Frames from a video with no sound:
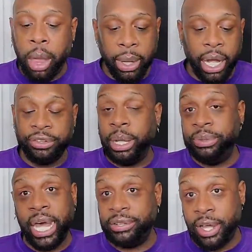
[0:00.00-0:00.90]
because I'm
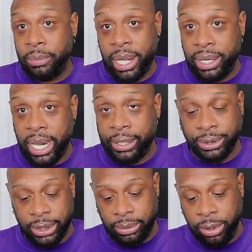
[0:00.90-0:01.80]
tired of talking about it now.
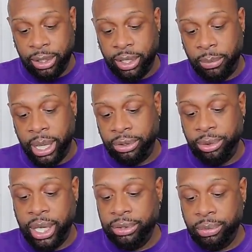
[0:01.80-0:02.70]
Honey. We done talked about it
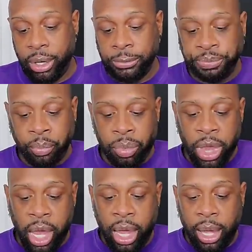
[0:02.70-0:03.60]
two days in a row.
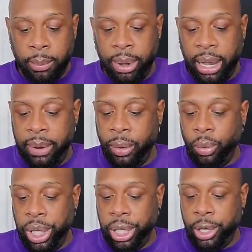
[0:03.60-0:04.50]
Baby
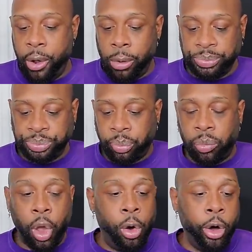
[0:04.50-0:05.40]
Will
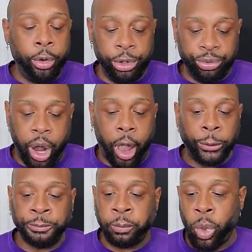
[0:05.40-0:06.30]
or Chris Rock